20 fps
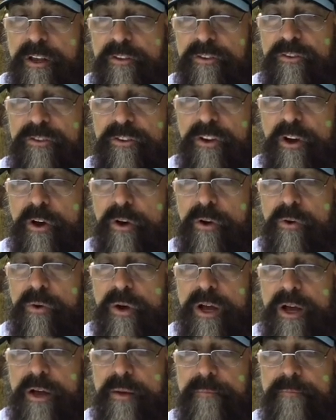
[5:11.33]

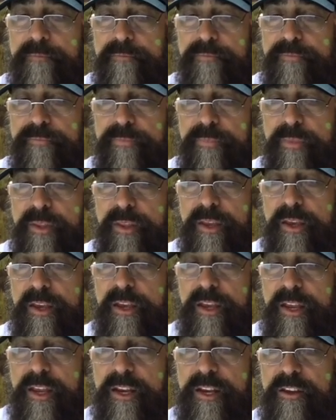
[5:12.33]
So
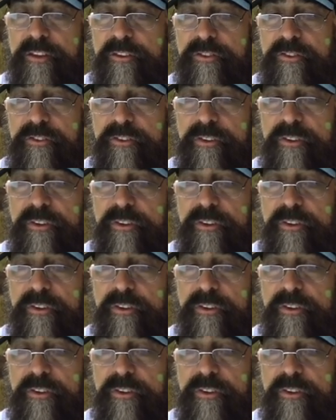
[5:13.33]
it is